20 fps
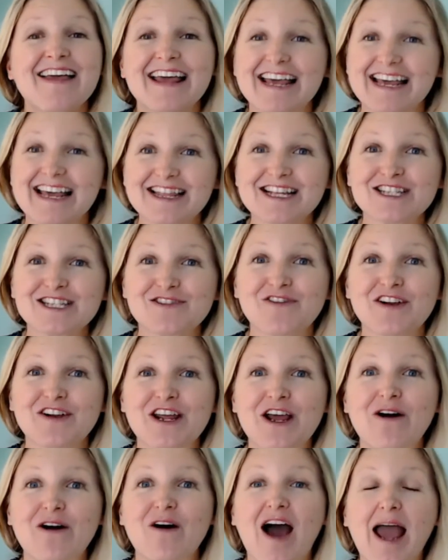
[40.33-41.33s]
In this
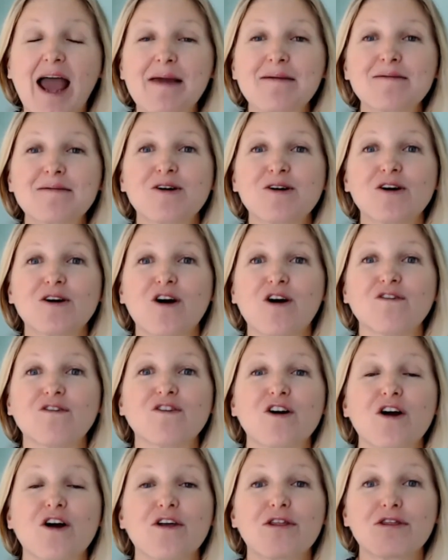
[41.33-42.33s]
video, I'm going
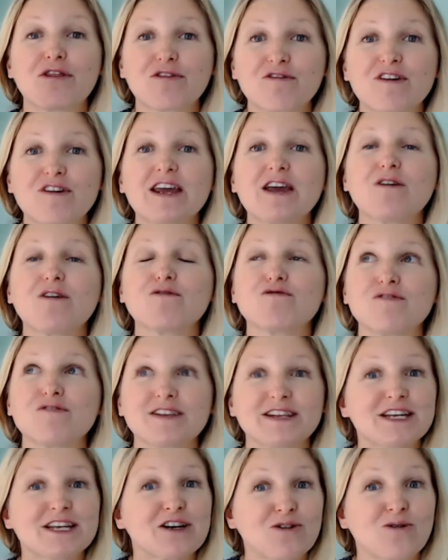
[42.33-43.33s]
over three
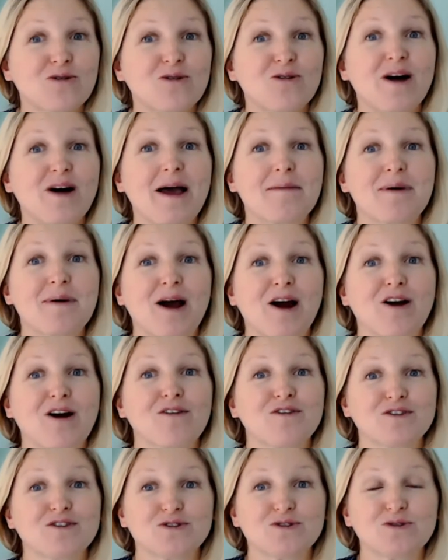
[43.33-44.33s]
really cool and
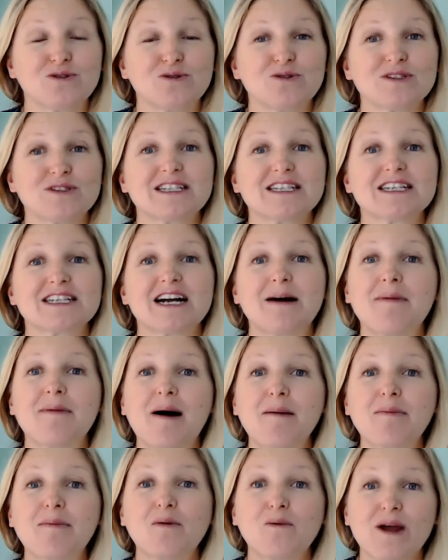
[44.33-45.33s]
powerful tools to come
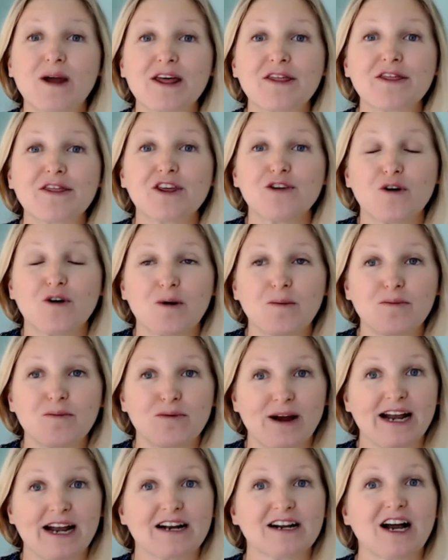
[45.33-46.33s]
up with your
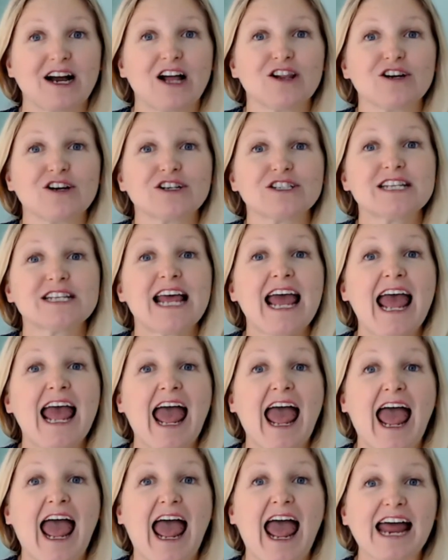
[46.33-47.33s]
brand colors.
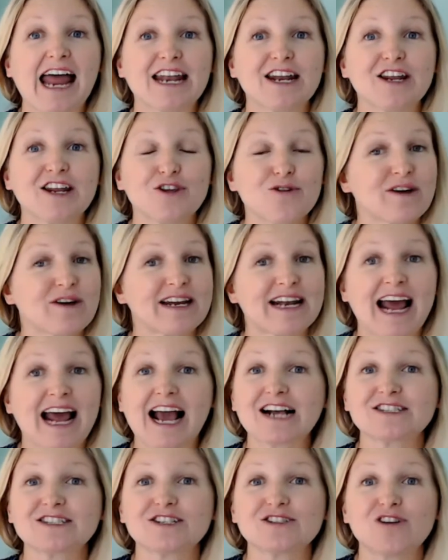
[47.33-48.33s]
And you can
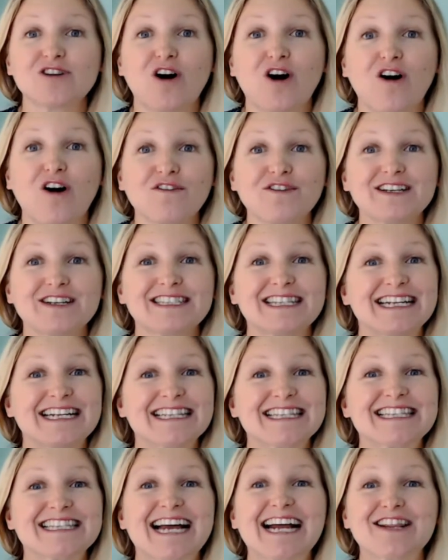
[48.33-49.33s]
access all of this
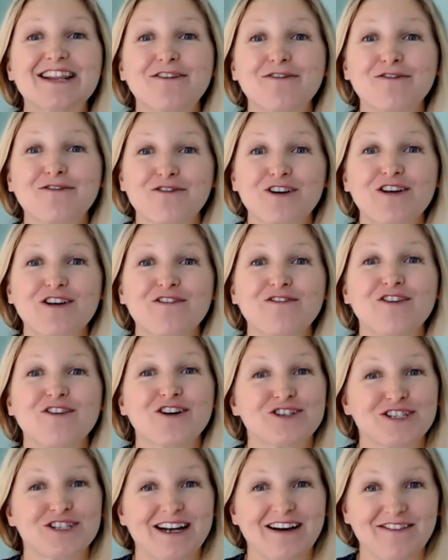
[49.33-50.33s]
inside the free
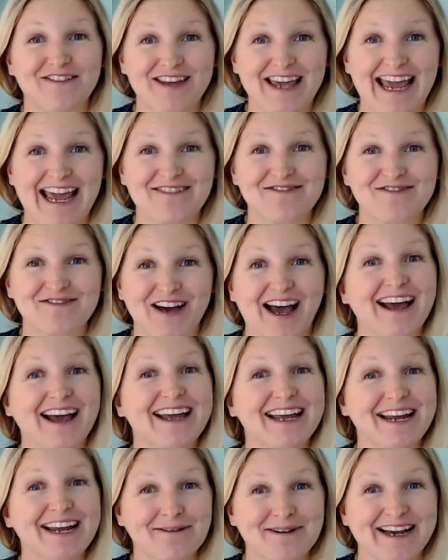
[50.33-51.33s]
version of Canva.
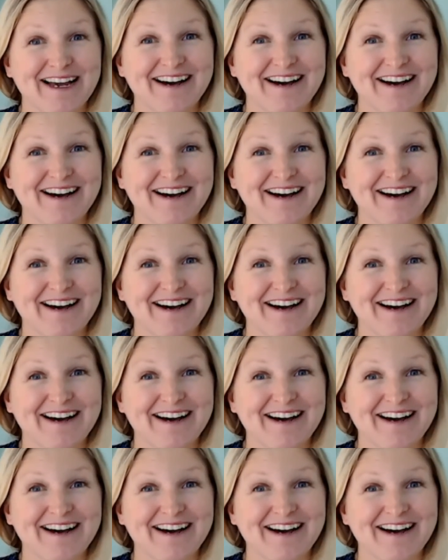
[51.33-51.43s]
Here we